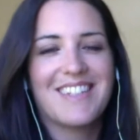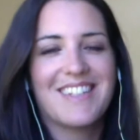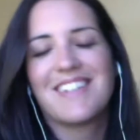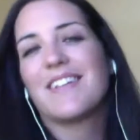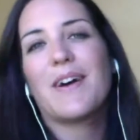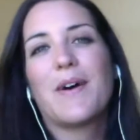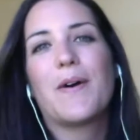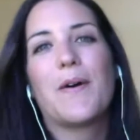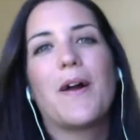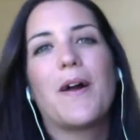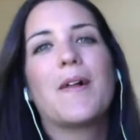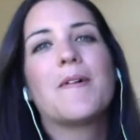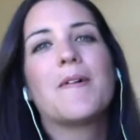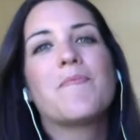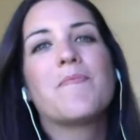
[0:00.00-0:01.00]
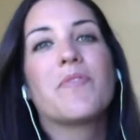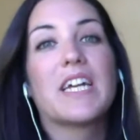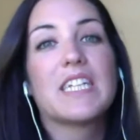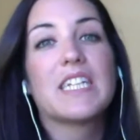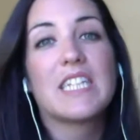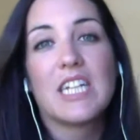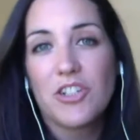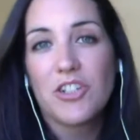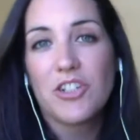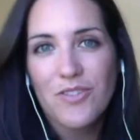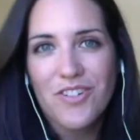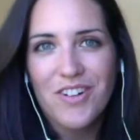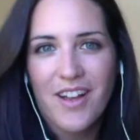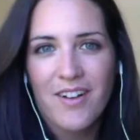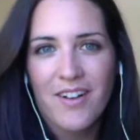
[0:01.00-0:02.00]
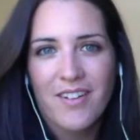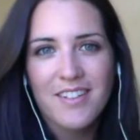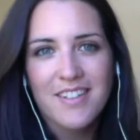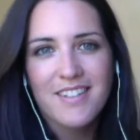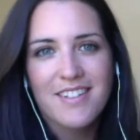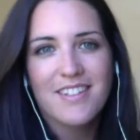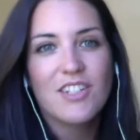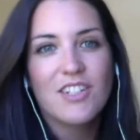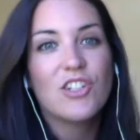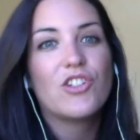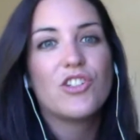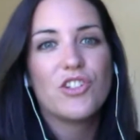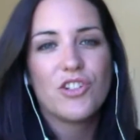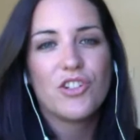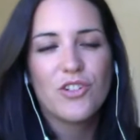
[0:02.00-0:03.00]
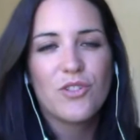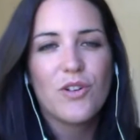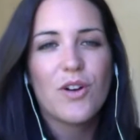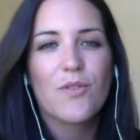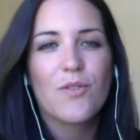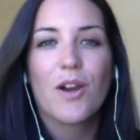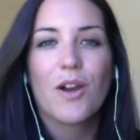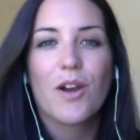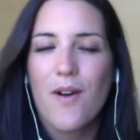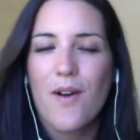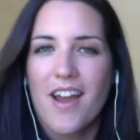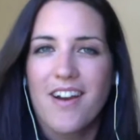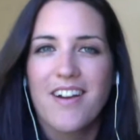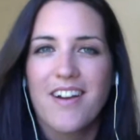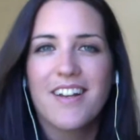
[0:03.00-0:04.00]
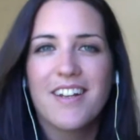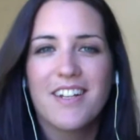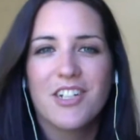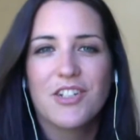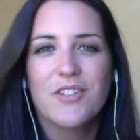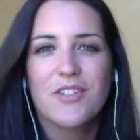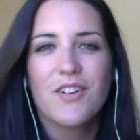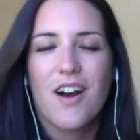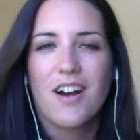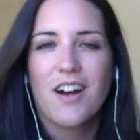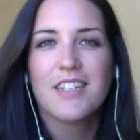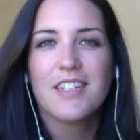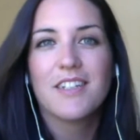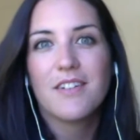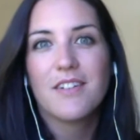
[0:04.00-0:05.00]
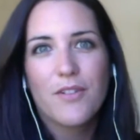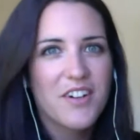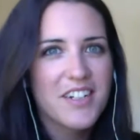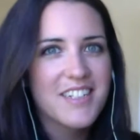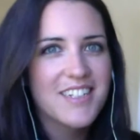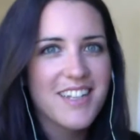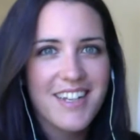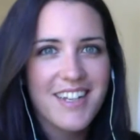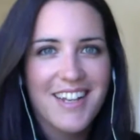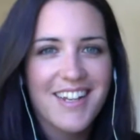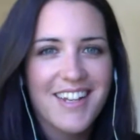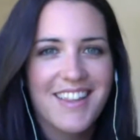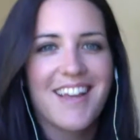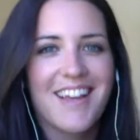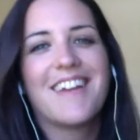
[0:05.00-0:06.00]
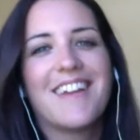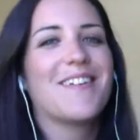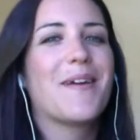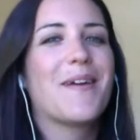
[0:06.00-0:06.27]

So essential oils do require an initial cost, of course, like anything,